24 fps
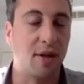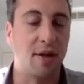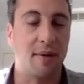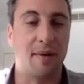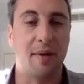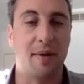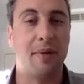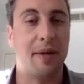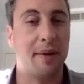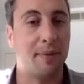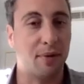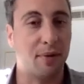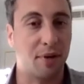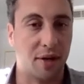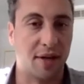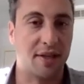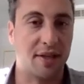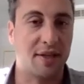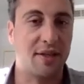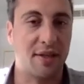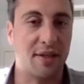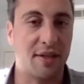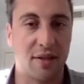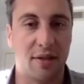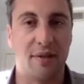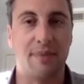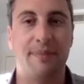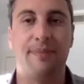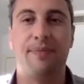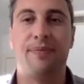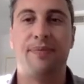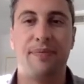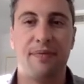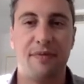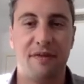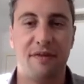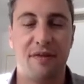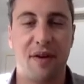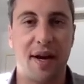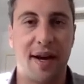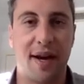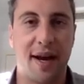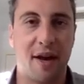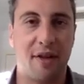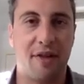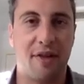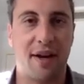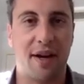I mean, people are going to still FUD
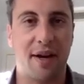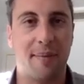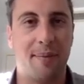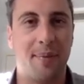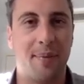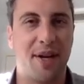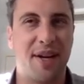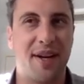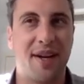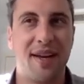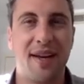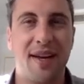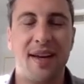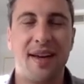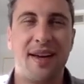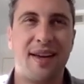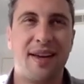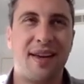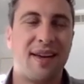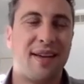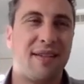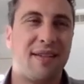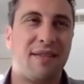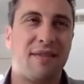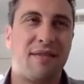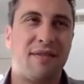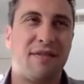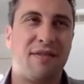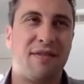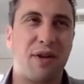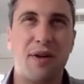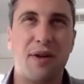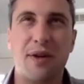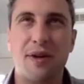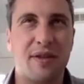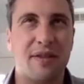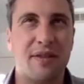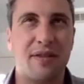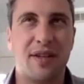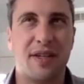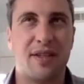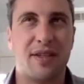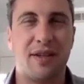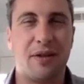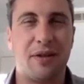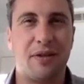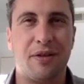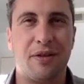out there, but for those of us
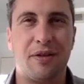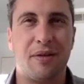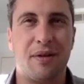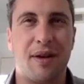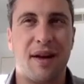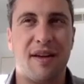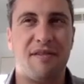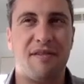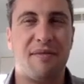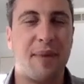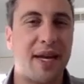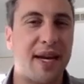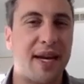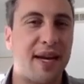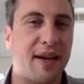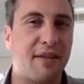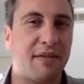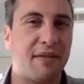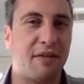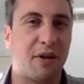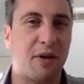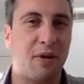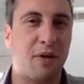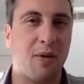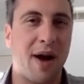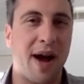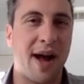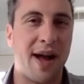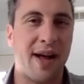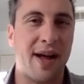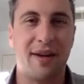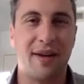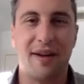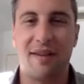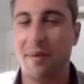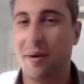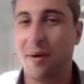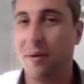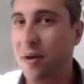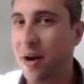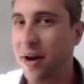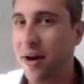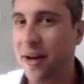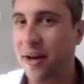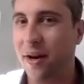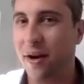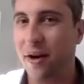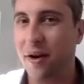who have been in it for a while and have been
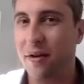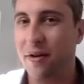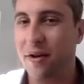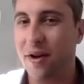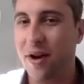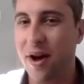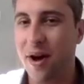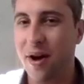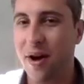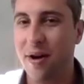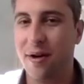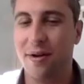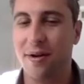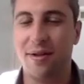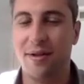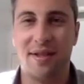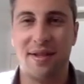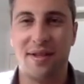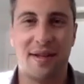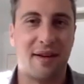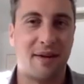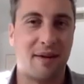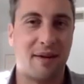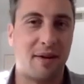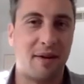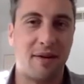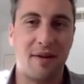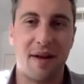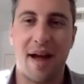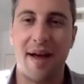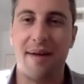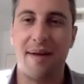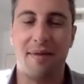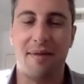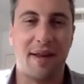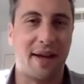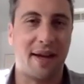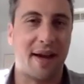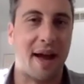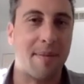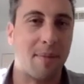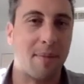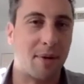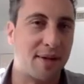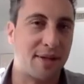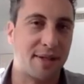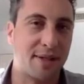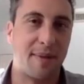running our own nodes, and have, I like I
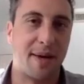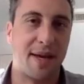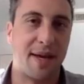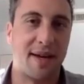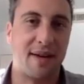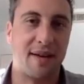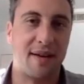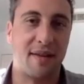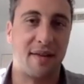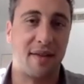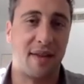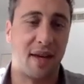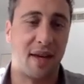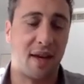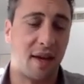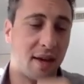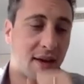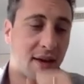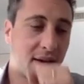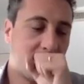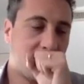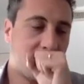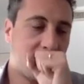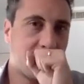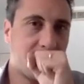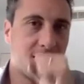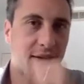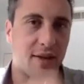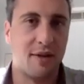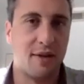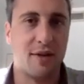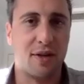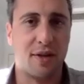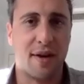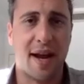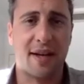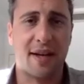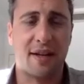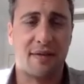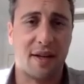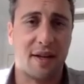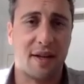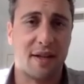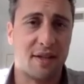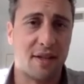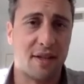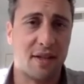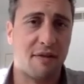participated in the
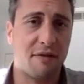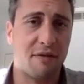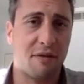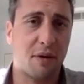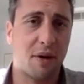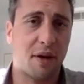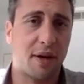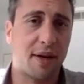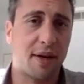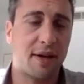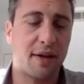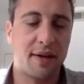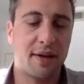user-activated soft fork,